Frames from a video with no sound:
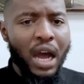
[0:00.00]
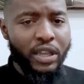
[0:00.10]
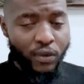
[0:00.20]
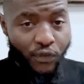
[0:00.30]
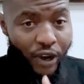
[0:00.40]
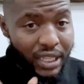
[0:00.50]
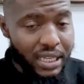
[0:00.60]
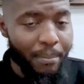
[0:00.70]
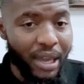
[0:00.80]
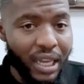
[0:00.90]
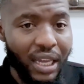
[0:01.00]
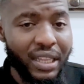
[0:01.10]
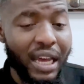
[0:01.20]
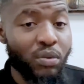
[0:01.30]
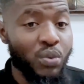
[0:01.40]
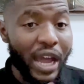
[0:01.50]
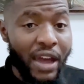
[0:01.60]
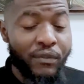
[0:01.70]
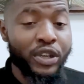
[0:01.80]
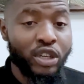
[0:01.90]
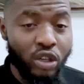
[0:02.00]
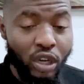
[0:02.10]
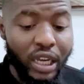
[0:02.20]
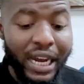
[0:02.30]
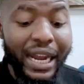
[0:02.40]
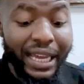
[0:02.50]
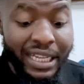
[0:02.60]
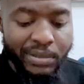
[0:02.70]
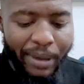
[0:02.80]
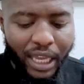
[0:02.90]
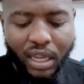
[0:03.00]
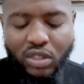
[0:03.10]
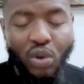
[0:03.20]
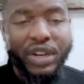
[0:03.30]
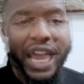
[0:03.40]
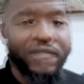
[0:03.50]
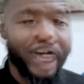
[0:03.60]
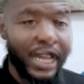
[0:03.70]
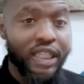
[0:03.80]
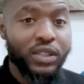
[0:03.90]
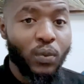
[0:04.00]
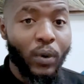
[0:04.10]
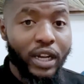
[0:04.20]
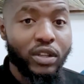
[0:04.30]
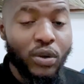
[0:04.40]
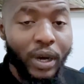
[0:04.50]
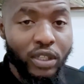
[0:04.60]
your friends are making, that whoever you're looking at is making. So never change what you are